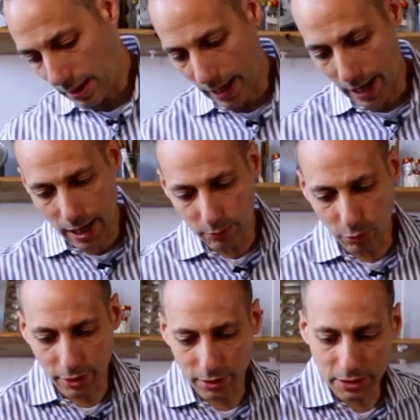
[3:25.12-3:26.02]
And
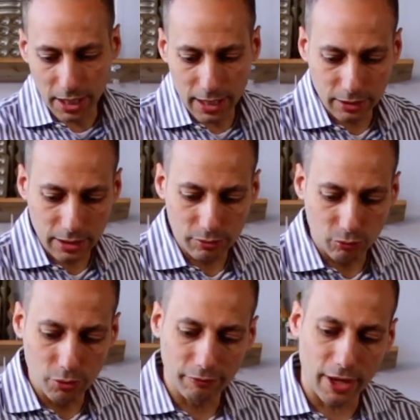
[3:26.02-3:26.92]
we're going to take these
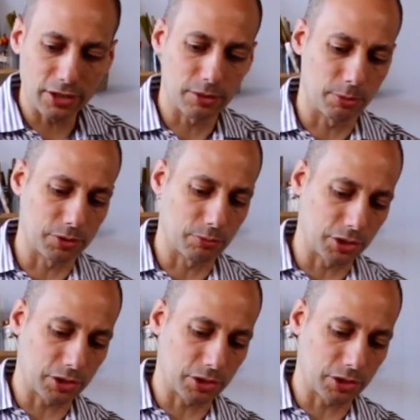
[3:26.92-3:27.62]
root vegetables and we're